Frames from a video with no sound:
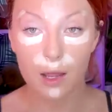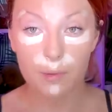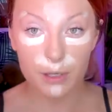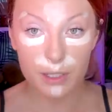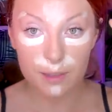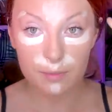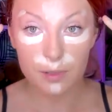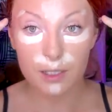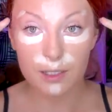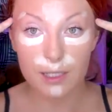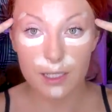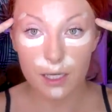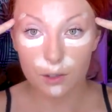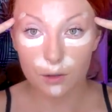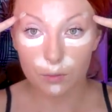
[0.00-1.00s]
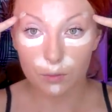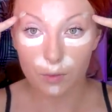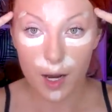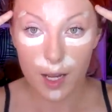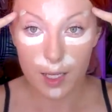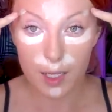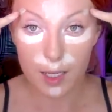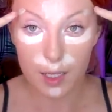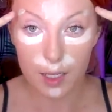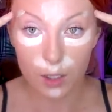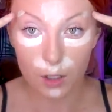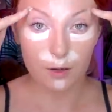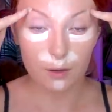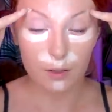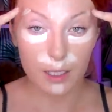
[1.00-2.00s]
I put some concealer right
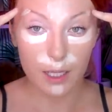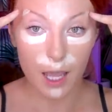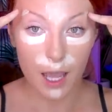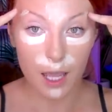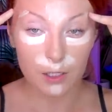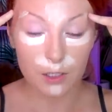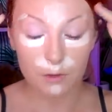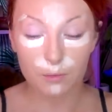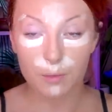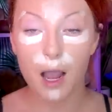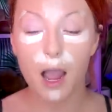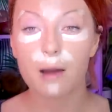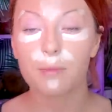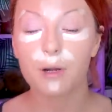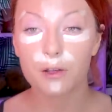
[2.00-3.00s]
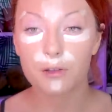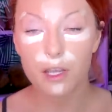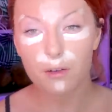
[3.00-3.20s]
here on the edge of my eyebrows.